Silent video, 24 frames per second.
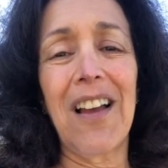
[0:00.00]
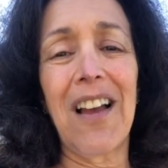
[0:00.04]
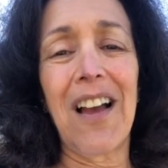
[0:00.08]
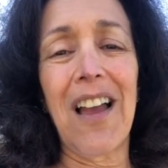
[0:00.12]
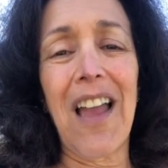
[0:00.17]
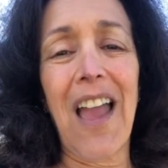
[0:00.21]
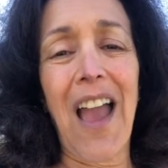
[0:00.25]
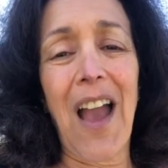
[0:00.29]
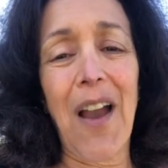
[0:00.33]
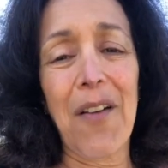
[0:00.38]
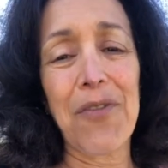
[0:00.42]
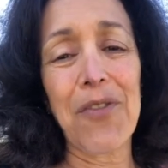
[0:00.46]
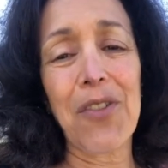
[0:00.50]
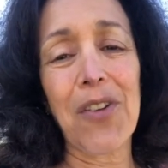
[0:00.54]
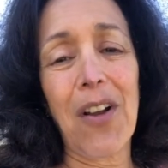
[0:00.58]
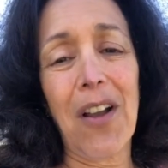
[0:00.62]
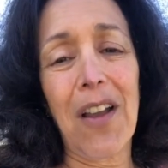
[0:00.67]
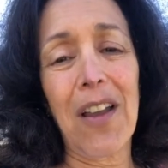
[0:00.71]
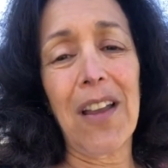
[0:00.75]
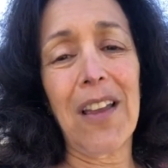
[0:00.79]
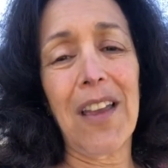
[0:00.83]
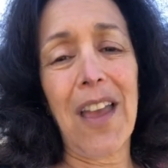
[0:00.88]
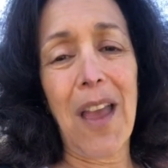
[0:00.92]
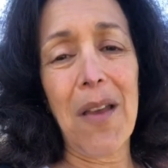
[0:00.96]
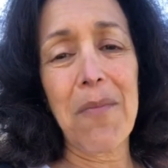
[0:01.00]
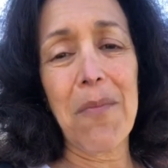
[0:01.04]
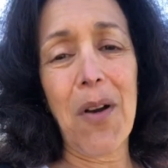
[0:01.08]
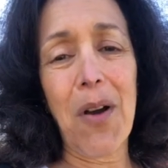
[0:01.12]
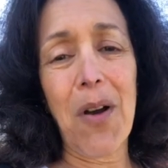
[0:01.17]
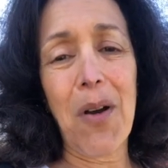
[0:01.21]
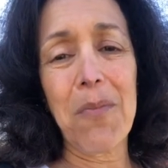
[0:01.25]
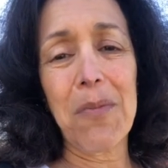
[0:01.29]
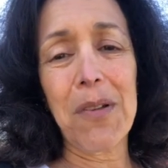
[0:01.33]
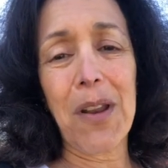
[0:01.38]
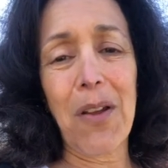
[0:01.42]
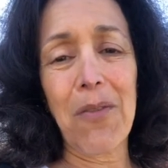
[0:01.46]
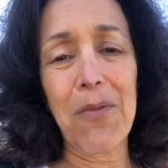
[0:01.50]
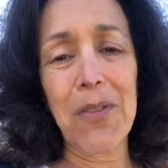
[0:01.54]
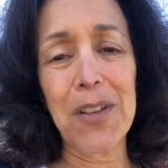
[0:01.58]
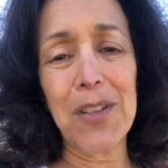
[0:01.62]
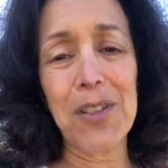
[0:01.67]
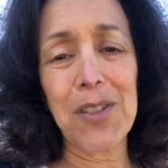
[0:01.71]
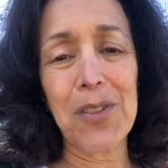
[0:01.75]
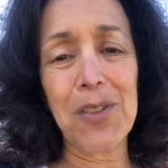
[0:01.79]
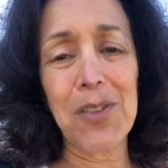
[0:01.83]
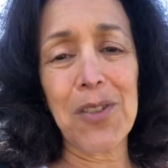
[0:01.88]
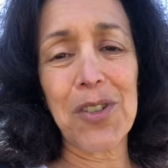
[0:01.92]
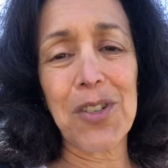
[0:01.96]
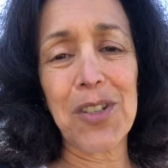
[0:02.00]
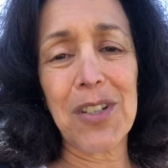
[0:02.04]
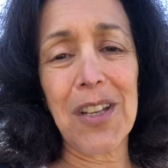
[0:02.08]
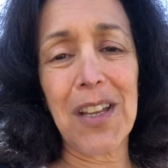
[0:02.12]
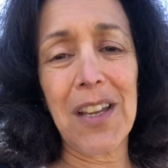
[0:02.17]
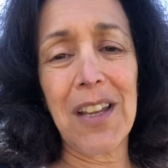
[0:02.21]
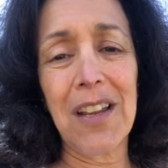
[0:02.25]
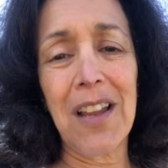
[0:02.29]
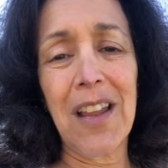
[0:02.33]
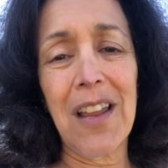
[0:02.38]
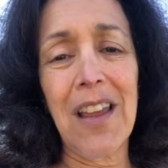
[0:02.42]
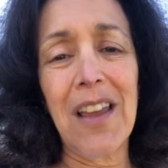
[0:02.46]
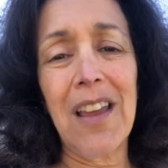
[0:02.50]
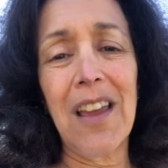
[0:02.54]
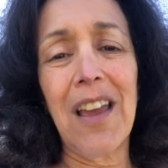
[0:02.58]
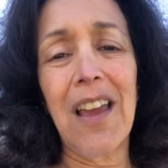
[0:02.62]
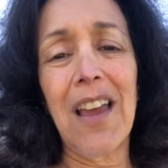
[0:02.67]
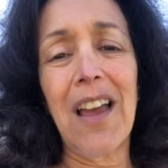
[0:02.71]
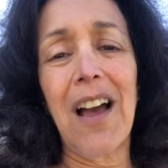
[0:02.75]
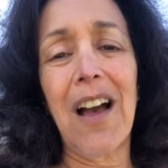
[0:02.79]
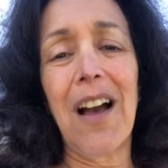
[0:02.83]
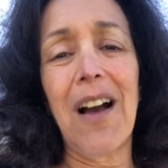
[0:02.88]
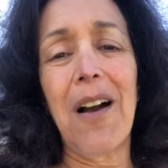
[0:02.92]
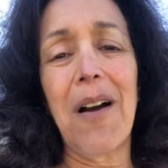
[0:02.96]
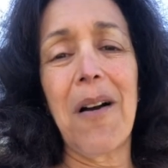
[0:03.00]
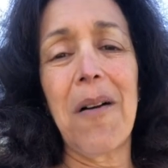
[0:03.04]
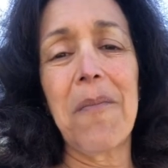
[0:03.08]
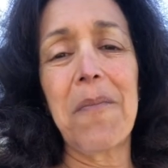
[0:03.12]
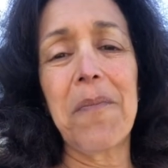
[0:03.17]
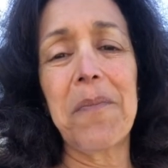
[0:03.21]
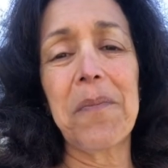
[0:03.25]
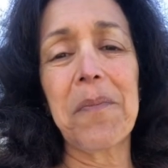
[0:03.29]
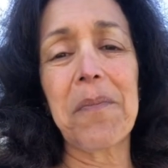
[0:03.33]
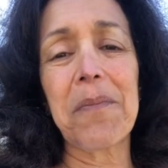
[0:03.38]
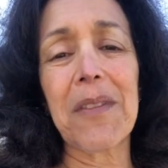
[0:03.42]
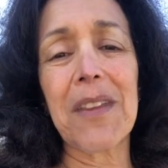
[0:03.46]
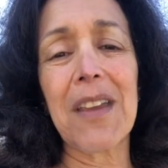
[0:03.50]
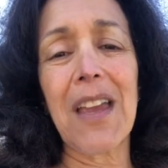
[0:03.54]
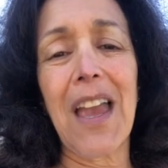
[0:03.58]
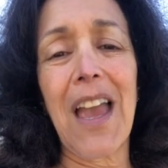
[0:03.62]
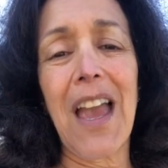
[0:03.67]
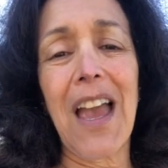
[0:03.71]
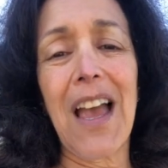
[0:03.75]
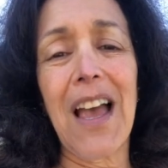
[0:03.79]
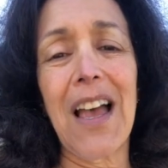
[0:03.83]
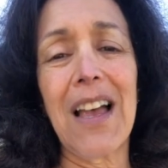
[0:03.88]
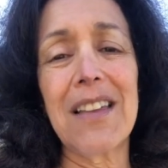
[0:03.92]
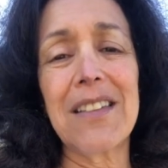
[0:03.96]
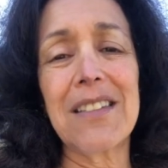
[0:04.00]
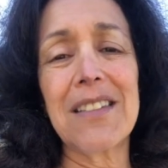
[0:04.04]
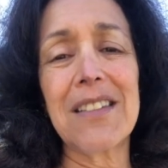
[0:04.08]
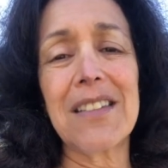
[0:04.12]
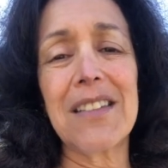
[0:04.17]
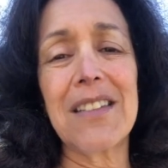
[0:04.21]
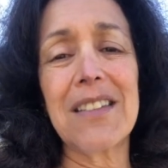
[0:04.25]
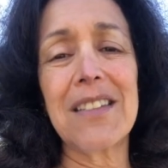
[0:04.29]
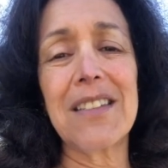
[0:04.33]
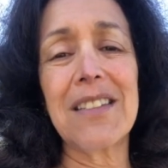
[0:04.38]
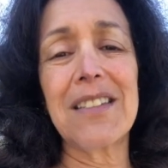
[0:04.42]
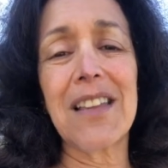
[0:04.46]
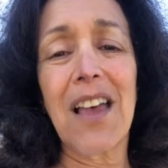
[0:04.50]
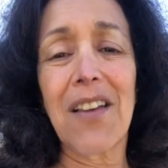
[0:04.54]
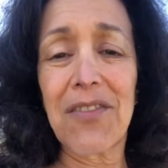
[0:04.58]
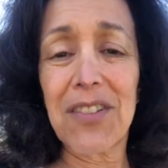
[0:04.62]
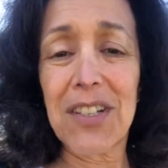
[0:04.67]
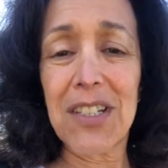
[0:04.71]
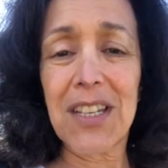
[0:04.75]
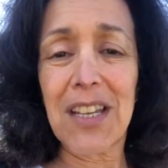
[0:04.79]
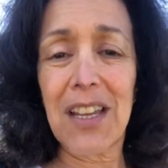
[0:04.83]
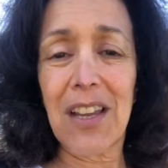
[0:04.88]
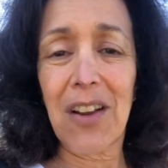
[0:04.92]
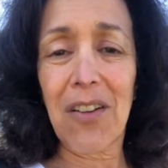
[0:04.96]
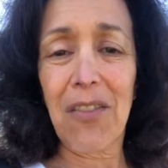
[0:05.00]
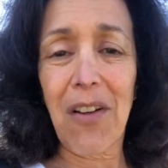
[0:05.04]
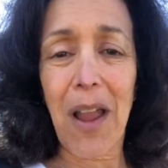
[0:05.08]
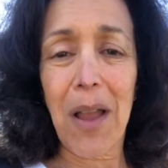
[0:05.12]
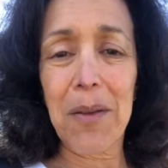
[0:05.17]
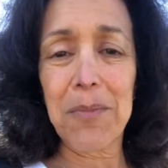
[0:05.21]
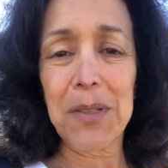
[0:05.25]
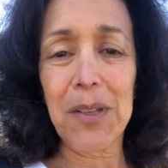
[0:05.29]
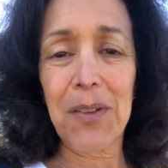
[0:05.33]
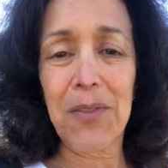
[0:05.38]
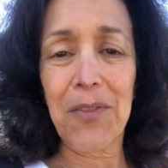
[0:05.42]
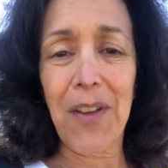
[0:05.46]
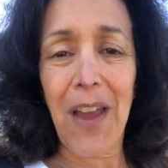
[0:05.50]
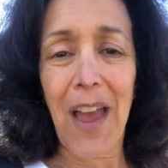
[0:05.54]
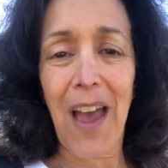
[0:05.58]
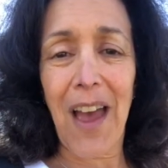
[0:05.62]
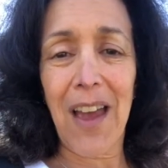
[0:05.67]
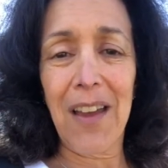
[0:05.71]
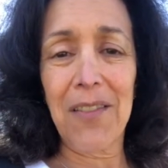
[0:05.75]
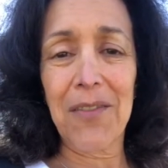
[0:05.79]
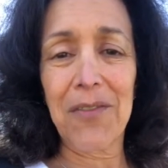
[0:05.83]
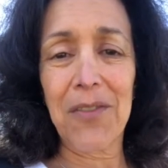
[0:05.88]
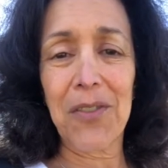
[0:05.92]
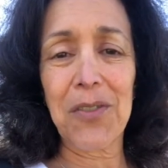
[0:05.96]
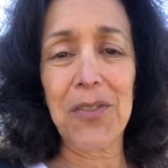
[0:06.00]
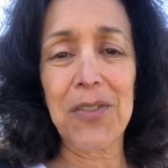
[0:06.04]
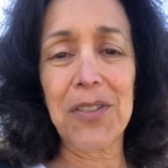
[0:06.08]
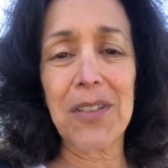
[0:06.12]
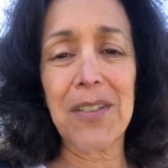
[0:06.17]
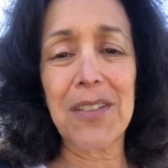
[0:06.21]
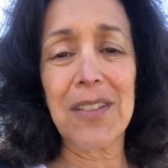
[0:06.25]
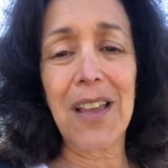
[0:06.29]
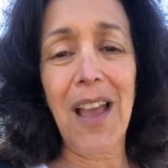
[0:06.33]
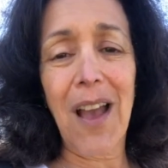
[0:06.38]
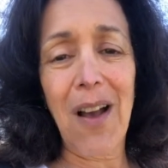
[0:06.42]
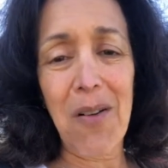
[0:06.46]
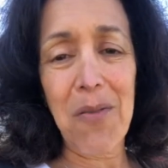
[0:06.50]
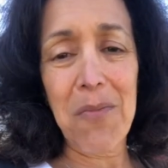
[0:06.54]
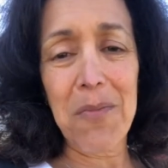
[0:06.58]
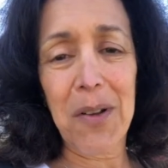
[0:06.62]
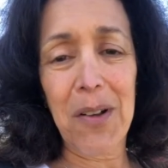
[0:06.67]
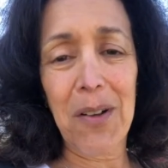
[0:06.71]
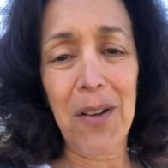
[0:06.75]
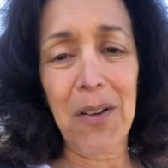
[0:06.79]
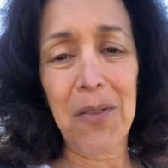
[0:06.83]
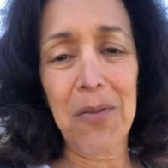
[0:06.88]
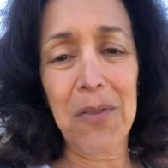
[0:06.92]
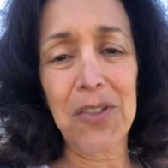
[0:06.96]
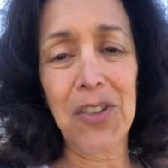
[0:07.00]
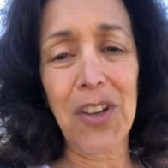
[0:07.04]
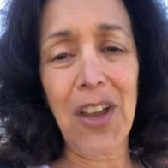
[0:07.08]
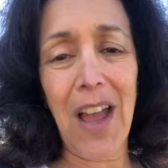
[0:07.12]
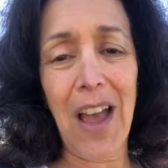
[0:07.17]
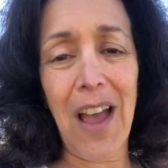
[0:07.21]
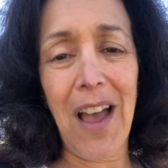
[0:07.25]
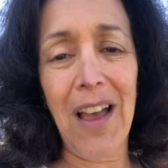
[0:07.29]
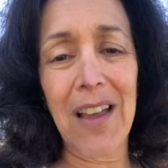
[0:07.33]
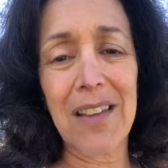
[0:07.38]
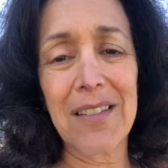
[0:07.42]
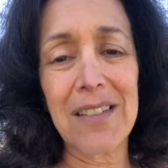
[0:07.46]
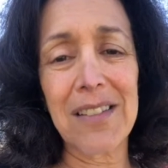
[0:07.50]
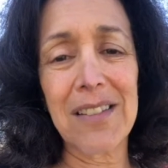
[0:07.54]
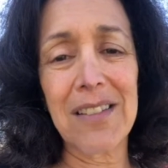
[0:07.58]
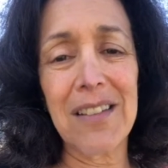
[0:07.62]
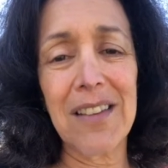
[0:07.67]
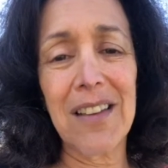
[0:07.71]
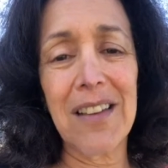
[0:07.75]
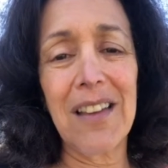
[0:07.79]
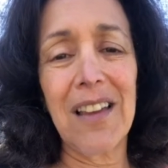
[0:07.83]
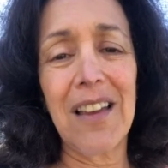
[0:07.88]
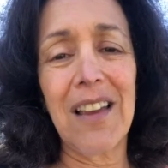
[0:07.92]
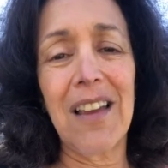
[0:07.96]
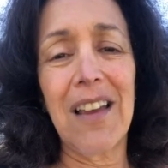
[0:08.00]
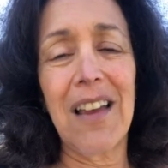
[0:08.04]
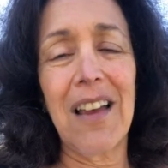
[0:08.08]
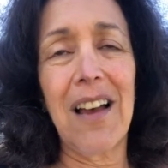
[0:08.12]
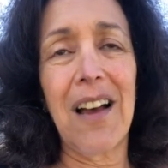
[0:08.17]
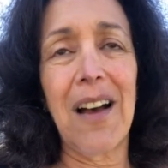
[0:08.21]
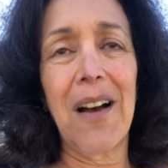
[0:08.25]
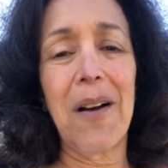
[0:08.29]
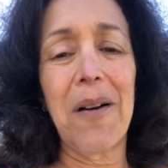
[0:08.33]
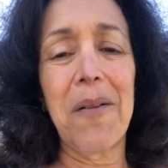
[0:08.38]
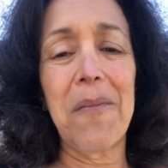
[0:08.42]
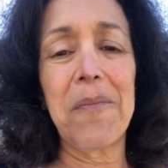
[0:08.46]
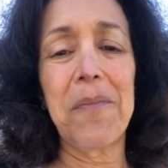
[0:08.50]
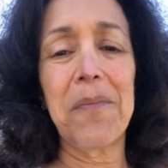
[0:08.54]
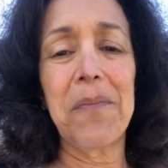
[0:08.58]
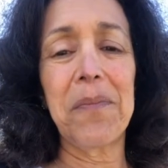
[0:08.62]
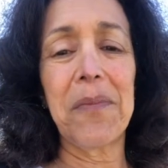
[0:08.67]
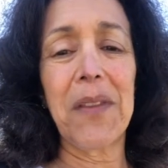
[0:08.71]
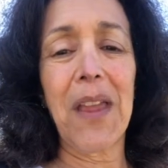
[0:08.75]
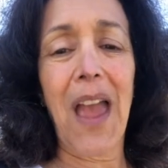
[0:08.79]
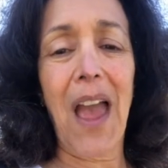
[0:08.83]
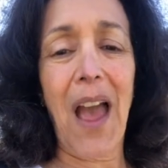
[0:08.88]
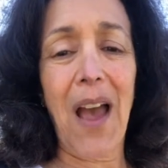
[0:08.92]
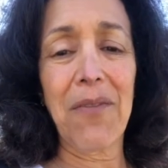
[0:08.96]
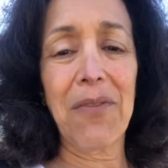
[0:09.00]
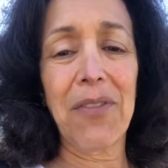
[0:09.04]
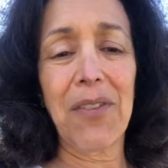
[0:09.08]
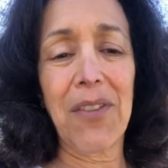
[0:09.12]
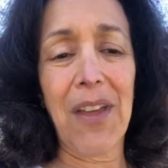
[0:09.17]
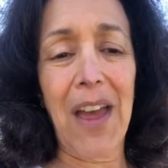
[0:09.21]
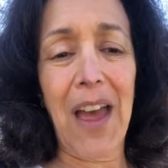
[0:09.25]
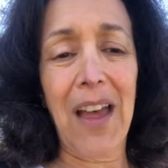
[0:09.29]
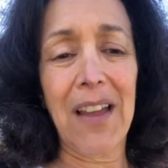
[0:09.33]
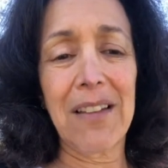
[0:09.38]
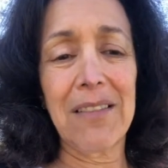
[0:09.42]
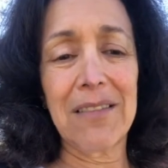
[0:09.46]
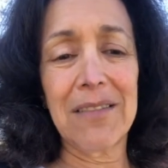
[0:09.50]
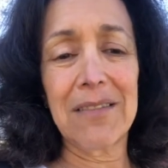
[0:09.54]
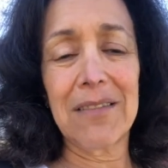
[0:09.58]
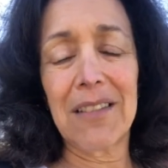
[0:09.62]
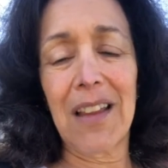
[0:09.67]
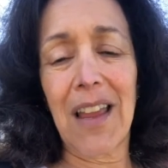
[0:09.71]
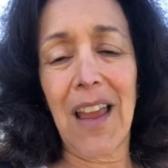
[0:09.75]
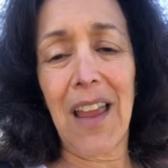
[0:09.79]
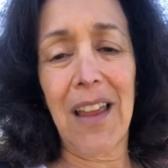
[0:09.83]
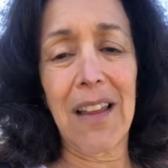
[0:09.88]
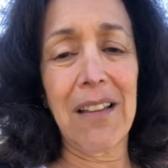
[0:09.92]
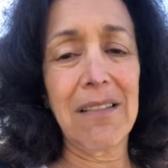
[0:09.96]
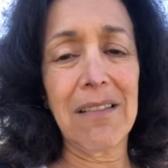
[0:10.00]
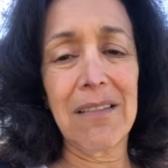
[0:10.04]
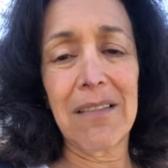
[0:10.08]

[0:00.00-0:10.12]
after I came home and I researched it, has 17 grams of fat versus cow milk, which has half of that, 8